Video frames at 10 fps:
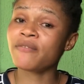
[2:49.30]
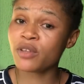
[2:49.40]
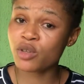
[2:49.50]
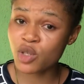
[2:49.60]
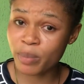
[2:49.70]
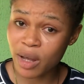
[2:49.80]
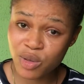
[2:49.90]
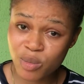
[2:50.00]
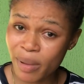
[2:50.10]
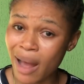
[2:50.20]
videos back
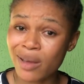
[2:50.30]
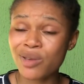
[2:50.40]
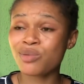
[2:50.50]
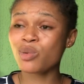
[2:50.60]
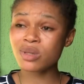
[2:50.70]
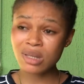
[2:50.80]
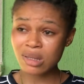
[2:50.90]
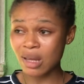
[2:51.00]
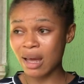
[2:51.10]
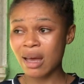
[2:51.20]
to back, you notice
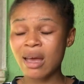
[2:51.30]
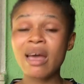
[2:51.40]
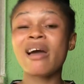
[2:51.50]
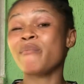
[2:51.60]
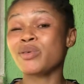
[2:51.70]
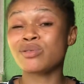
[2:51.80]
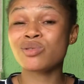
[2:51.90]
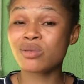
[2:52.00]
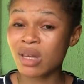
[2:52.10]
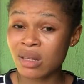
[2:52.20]
that I'm a
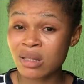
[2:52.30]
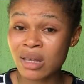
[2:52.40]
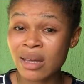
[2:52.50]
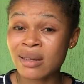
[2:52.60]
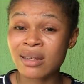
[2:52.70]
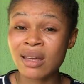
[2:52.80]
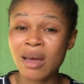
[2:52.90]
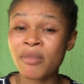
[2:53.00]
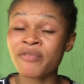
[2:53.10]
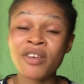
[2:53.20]
student and
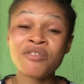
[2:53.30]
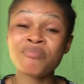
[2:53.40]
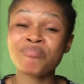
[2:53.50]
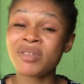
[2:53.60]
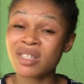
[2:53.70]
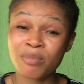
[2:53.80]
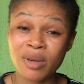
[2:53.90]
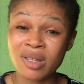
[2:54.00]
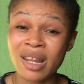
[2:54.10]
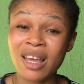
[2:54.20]
I'm a very busy
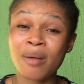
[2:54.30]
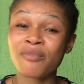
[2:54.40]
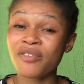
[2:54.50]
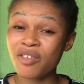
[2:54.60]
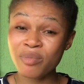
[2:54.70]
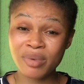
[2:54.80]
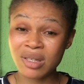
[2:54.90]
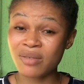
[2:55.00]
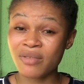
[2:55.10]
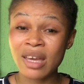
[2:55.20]
person. Like, I'm very
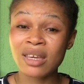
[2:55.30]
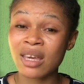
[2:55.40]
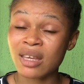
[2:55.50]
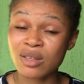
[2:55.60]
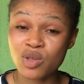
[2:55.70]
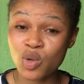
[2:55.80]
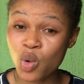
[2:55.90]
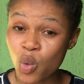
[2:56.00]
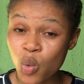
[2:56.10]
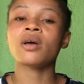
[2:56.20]
busy right here in
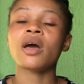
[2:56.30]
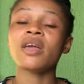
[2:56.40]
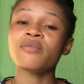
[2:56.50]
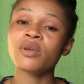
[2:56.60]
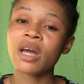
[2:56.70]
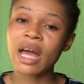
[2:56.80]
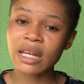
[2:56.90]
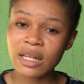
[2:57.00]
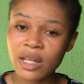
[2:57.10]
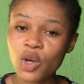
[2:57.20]
school. I even
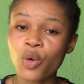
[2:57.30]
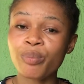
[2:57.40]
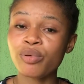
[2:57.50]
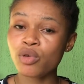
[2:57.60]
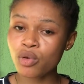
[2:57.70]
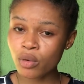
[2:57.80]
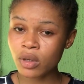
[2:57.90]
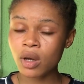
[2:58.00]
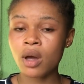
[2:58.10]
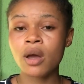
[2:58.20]
hardly
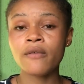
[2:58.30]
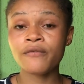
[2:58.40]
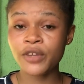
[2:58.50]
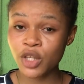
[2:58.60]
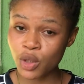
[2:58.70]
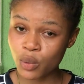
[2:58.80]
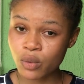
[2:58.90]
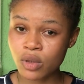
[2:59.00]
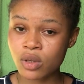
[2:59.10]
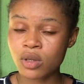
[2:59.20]
upload
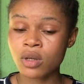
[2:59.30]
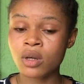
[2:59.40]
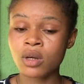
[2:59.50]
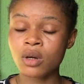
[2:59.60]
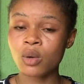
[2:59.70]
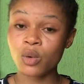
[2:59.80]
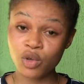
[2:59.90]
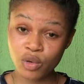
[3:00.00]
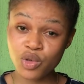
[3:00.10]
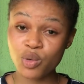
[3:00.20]
videos on
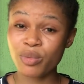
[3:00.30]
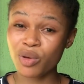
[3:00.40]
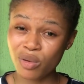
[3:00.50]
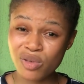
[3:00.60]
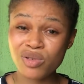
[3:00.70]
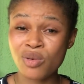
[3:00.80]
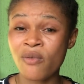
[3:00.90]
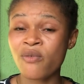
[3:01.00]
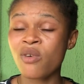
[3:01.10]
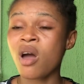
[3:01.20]
YouTube because of